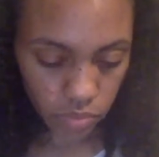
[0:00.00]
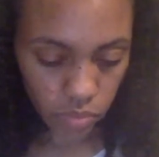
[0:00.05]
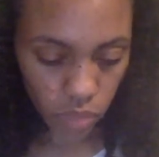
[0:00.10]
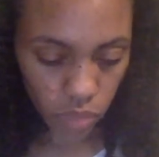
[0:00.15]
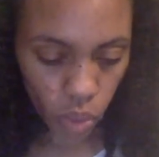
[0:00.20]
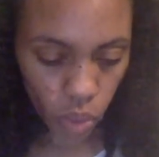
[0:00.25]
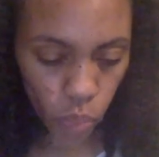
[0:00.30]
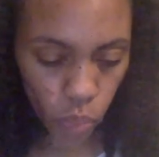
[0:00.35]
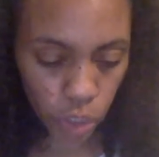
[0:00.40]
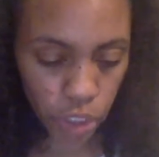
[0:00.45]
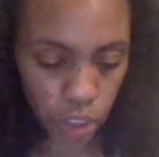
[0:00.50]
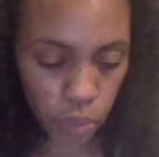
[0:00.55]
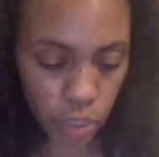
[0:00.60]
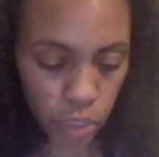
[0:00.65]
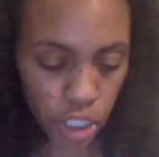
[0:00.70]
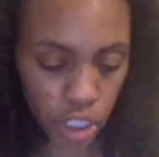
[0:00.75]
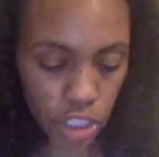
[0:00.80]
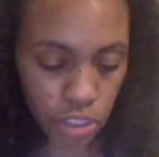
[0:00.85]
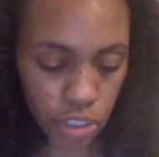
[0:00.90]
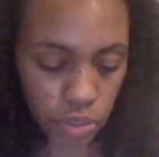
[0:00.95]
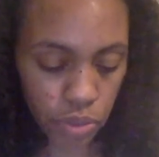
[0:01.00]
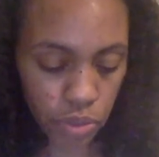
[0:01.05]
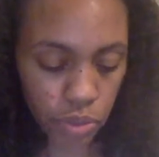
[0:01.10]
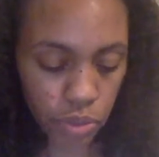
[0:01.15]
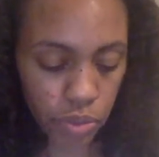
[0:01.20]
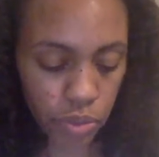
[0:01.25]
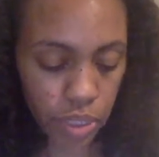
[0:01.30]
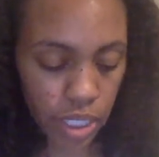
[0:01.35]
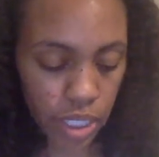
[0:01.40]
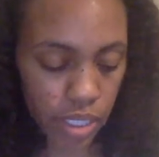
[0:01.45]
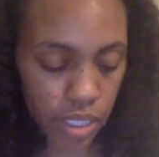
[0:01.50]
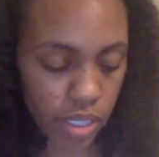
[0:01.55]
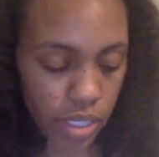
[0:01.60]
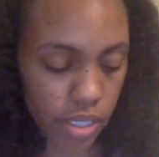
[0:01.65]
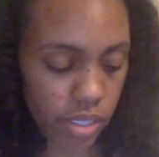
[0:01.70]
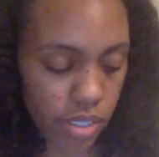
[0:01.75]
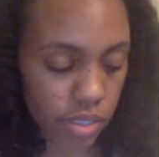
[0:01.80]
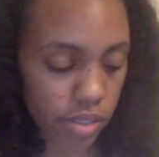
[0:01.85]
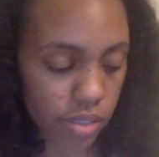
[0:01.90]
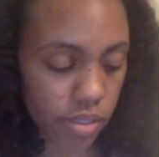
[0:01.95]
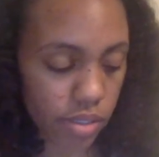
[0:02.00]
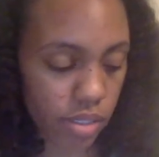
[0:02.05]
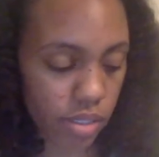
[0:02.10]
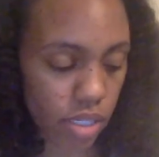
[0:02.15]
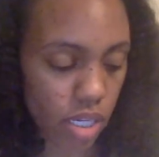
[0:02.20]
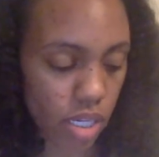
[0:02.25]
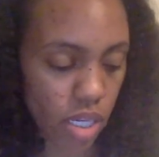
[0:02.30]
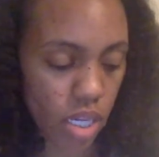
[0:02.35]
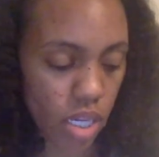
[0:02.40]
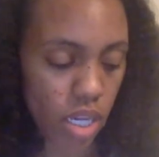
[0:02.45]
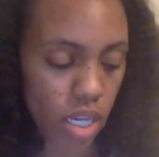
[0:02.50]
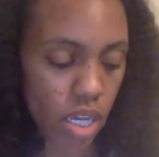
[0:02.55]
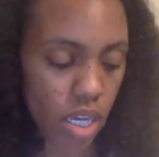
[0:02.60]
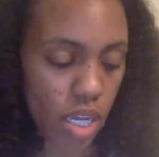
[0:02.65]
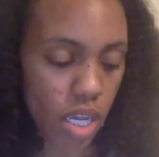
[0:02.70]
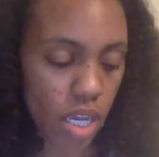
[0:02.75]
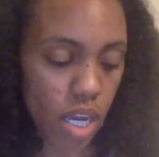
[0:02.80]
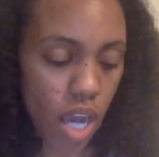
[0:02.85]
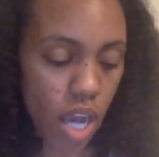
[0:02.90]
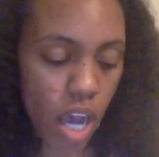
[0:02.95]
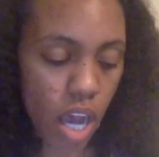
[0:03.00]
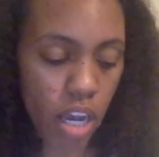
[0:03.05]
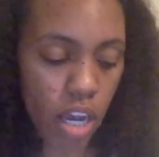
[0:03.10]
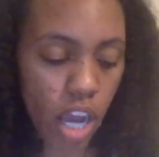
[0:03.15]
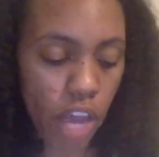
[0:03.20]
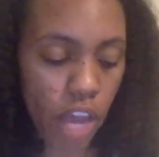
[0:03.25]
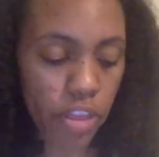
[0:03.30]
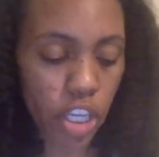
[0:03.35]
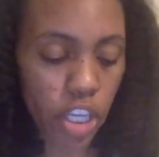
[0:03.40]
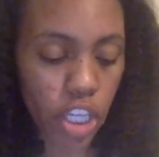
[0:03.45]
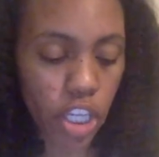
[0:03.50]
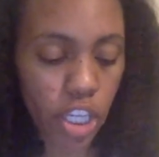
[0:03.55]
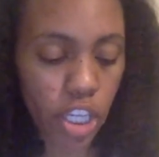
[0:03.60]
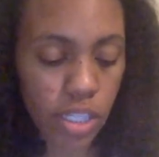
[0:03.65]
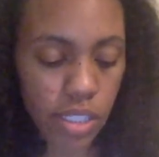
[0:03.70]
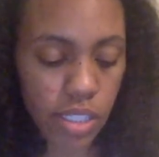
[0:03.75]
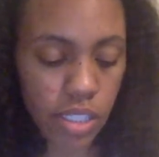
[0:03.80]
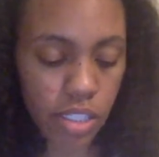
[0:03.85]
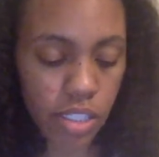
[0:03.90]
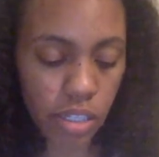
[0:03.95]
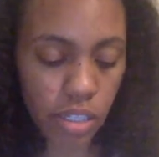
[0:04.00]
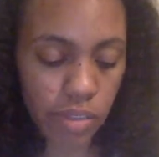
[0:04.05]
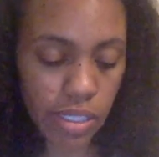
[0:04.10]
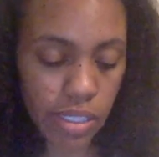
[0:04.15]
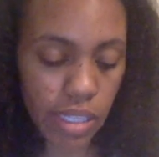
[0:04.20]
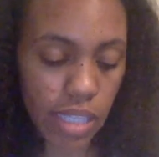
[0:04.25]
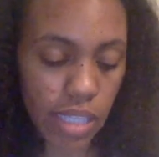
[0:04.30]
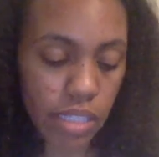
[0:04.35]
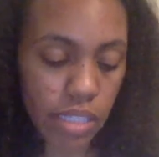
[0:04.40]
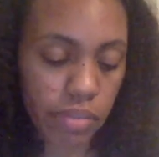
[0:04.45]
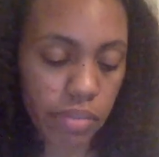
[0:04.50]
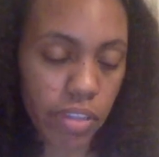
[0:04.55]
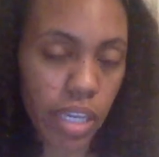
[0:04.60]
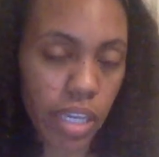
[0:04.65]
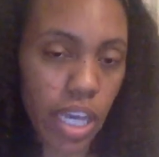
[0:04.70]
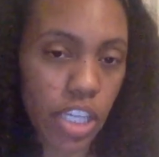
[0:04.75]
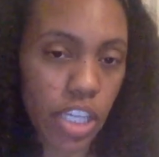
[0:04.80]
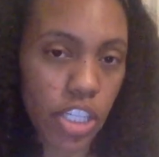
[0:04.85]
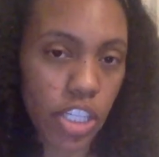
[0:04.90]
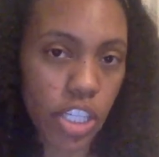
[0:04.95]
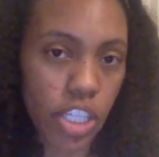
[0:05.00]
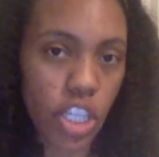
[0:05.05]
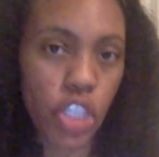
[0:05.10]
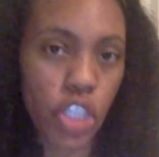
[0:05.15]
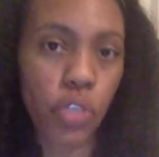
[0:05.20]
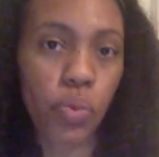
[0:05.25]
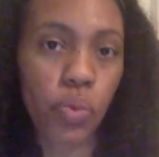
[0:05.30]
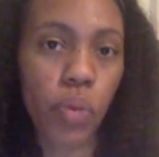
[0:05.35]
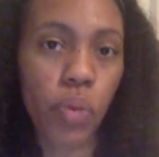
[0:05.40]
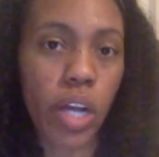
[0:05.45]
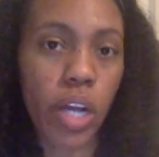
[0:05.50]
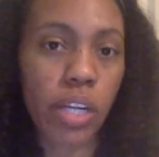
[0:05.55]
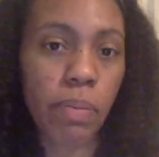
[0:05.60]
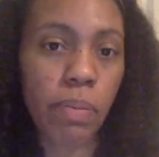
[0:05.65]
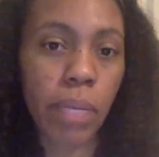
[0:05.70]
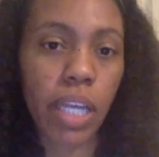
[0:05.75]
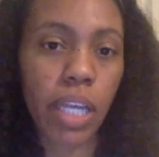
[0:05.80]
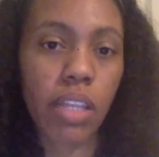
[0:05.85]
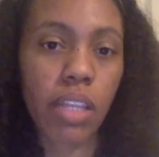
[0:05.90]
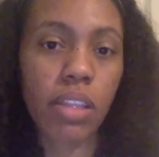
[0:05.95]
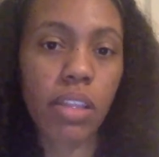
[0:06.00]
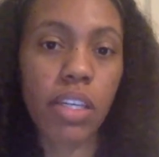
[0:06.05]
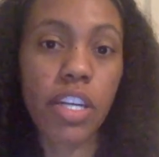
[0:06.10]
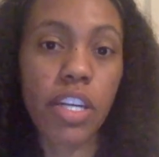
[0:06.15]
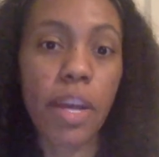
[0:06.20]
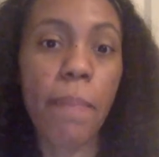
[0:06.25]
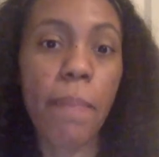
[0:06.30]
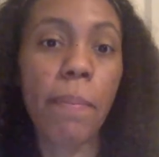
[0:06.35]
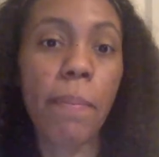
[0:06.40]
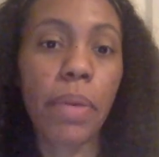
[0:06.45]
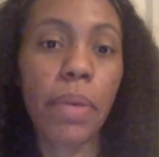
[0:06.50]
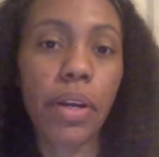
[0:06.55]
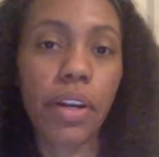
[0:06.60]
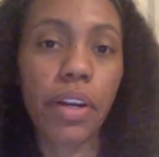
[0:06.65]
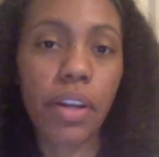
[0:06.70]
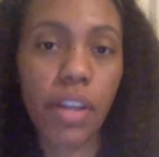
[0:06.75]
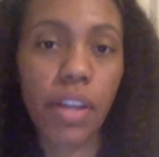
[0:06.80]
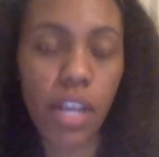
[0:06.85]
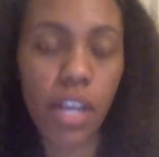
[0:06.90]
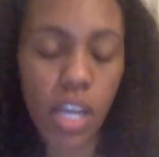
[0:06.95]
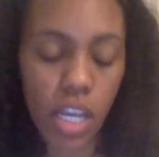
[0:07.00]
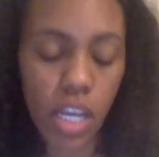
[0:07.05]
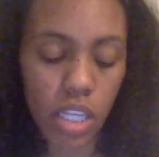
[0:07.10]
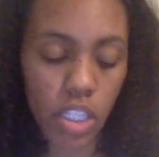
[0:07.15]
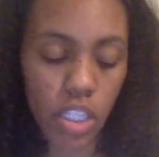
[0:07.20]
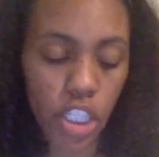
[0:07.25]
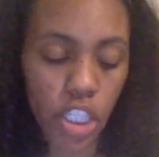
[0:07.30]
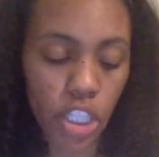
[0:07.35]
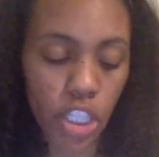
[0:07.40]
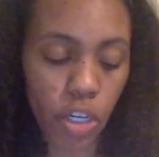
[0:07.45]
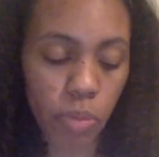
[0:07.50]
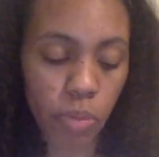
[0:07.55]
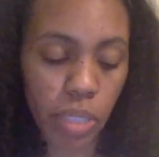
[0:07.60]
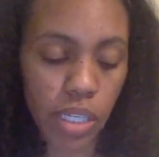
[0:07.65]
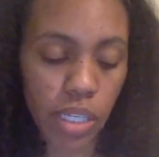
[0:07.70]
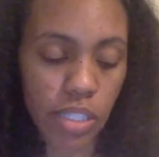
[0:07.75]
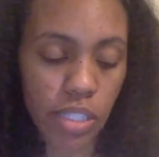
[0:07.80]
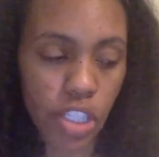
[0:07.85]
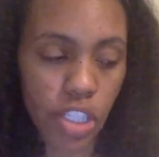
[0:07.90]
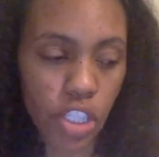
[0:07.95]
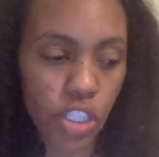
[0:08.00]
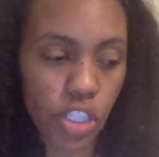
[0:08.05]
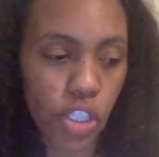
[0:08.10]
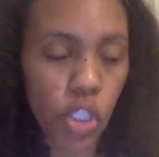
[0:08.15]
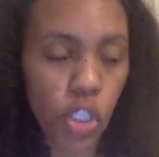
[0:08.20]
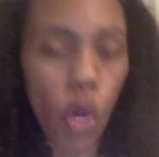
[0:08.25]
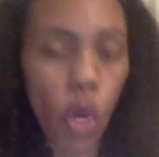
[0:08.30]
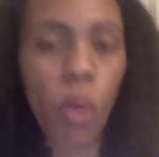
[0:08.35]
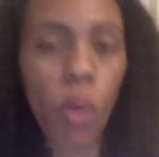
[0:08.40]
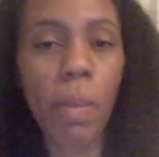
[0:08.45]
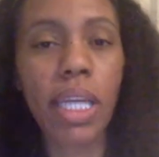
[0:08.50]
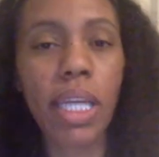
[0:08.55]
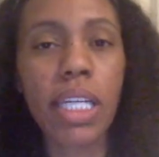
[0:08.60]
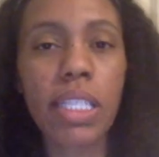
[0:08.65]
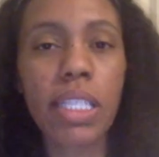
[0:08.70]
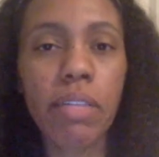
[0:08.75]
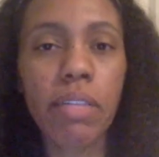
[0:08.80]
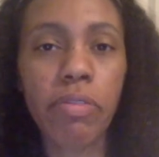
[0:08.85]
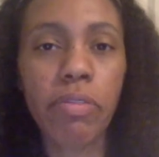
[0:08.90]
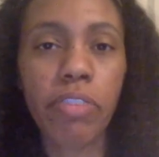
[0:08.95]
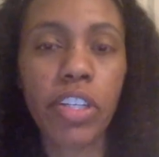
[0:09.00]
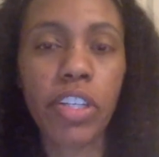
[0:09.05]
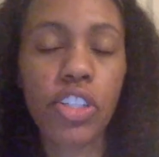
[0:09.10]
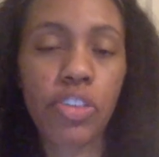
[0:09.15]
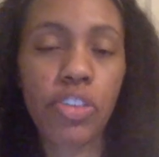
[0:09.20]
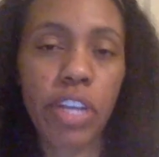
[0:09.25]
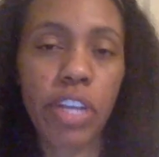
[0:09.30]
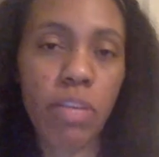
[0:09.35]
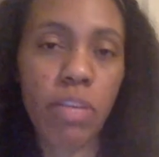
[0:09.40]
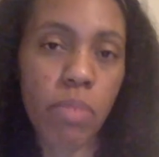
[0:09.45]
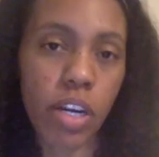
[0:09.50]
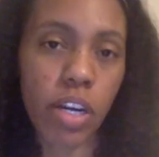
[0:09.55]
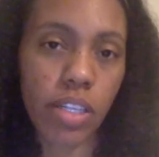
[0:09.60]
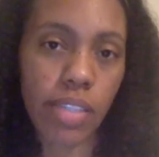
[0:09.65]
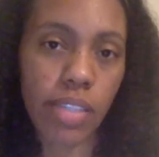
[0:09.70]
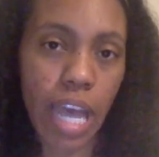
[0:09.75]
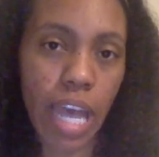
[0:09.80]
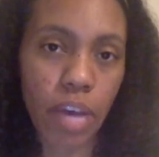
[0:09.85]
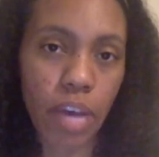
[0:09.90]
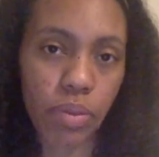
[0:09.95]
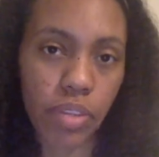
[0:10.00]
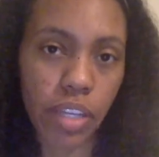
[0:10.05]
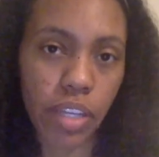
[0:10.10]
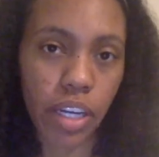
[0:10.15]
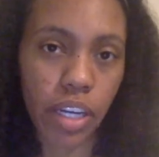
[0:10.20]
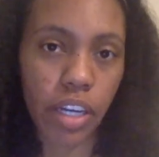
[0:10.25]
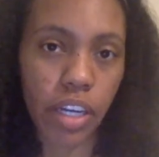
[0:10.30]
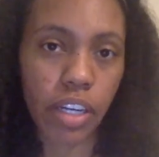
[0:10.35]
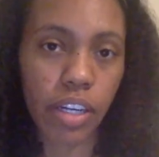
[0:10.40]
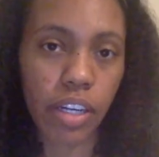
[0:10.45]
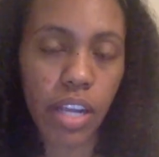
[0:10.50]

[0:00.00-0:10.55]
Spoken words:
what you want to do is on the goods and service classification, you want to pick the number, because there's so many different trademarks out there